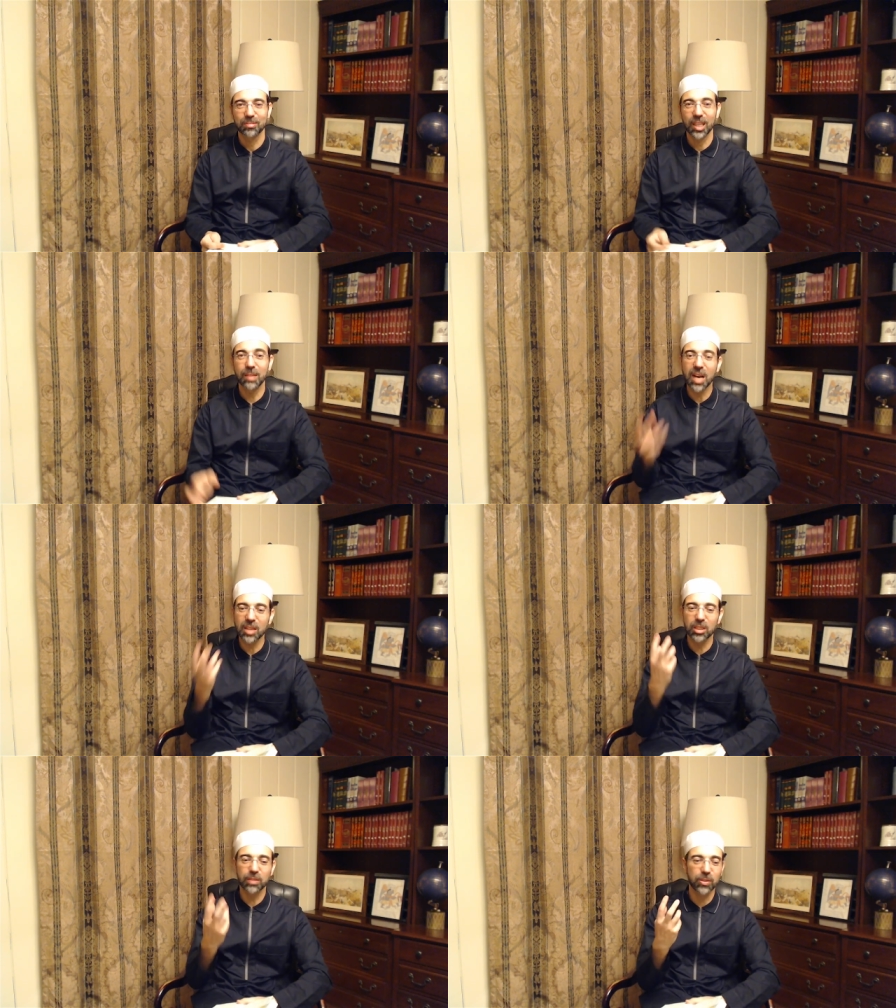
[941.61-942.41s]

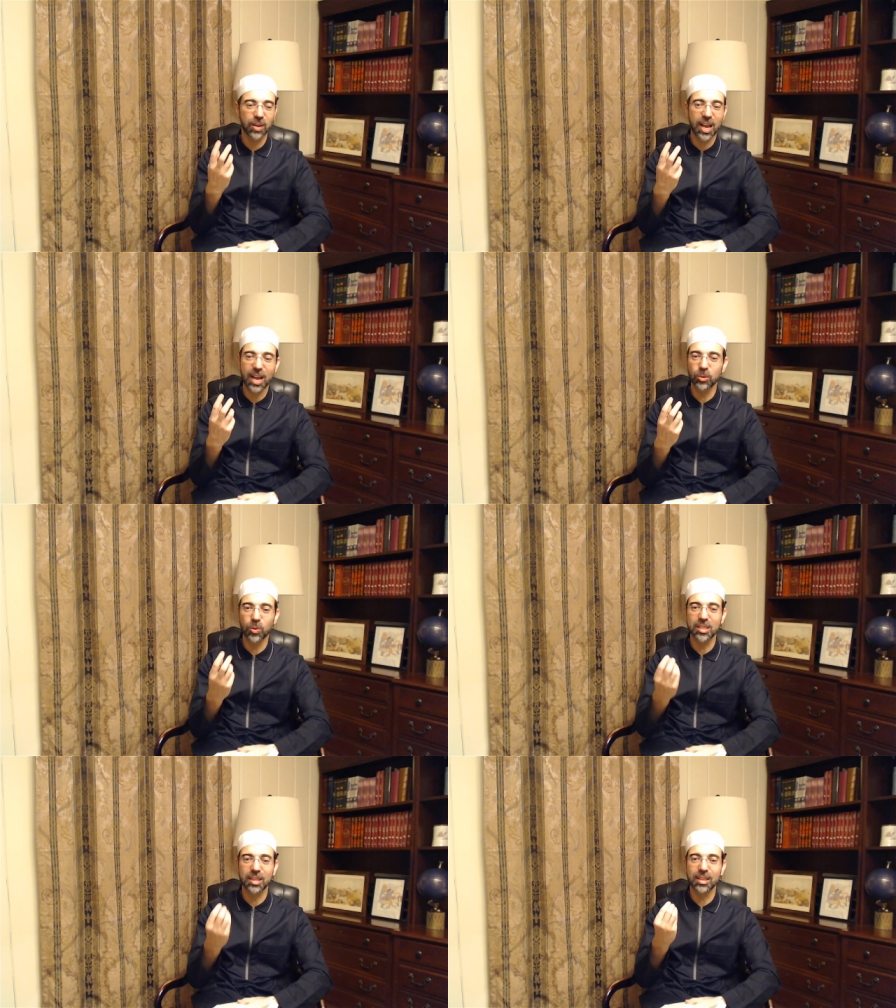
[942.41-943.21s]
Imagine if your hand
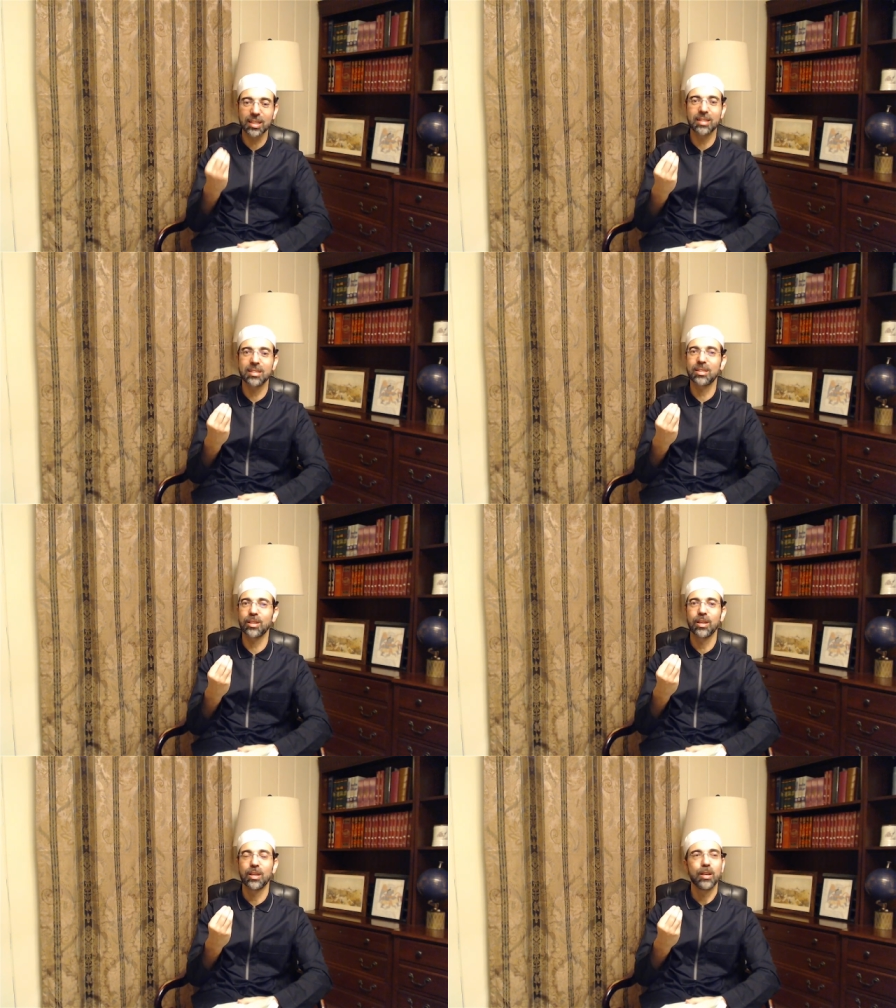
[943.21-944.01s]
wasn't cleansed
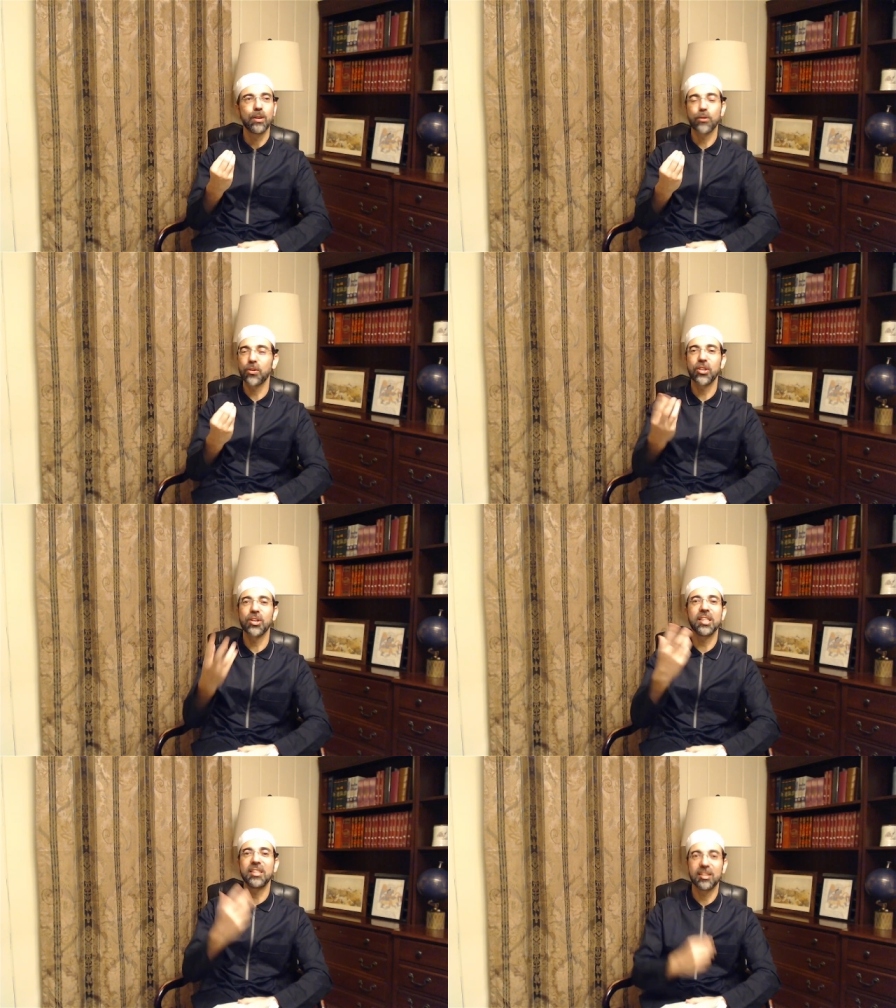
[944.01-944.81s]
for
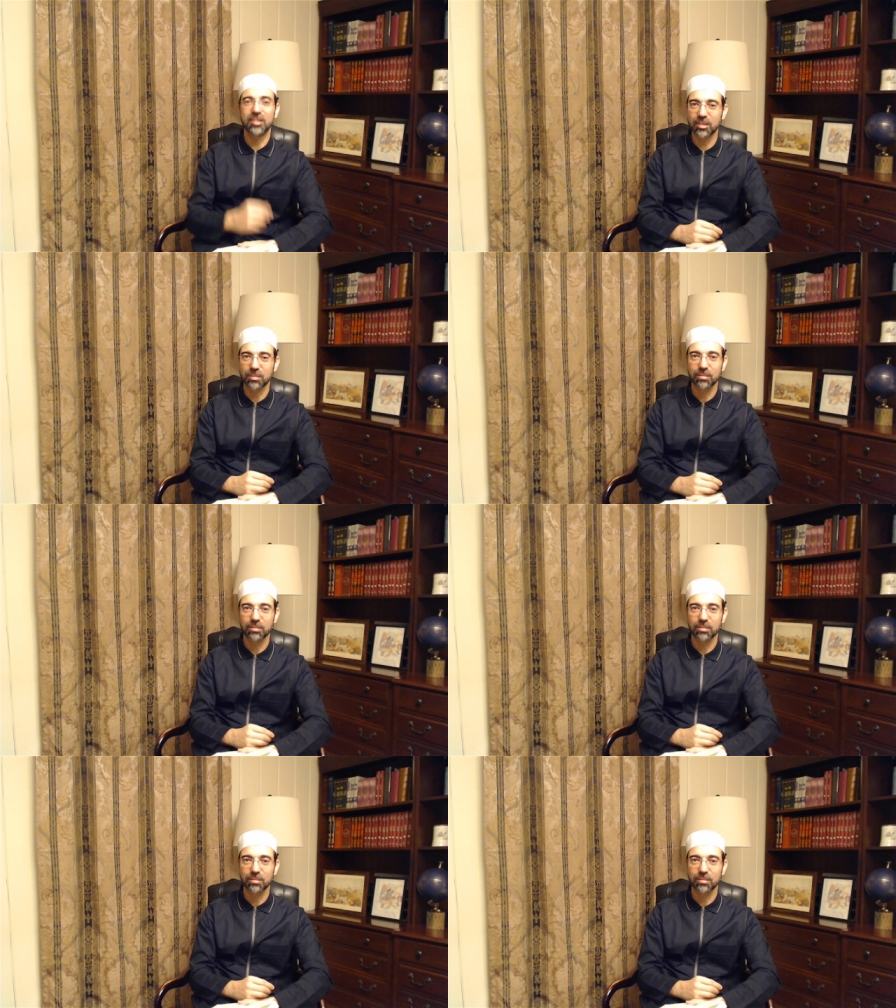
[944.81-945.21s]
30 days.